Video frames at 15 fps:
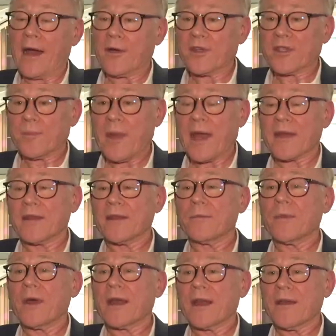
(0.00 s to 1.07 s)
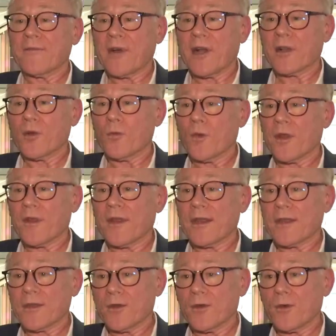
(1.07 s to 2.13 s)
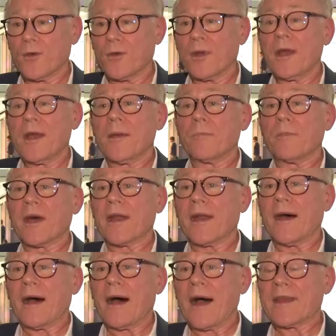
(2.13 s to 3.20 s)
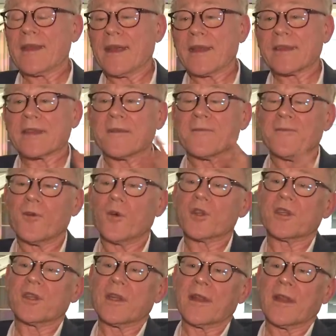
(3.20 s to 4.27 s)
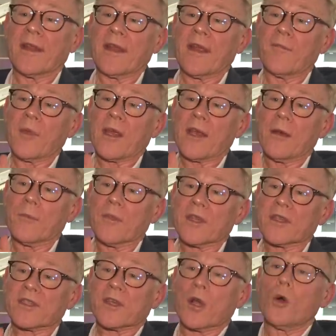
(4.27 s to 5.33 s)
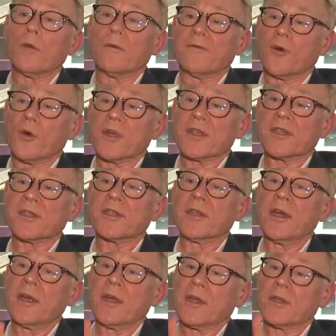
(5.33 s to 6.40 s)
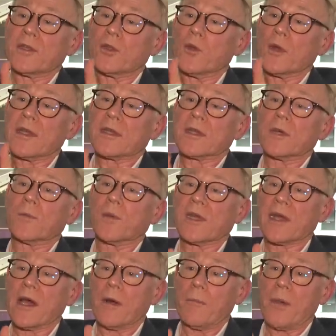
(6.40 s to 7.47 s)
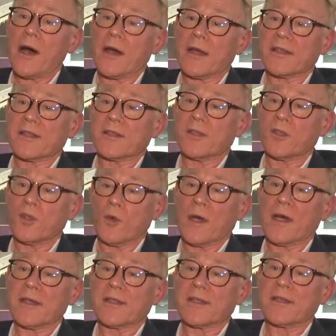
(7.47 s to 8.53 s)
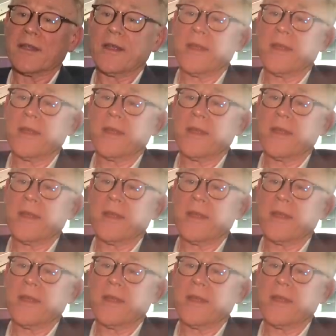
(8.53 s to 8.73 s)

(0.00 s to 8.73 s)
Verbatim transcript: respect them and I value what they do. But I think it's unfortunate that they've become the sole voice to interpret our past to us.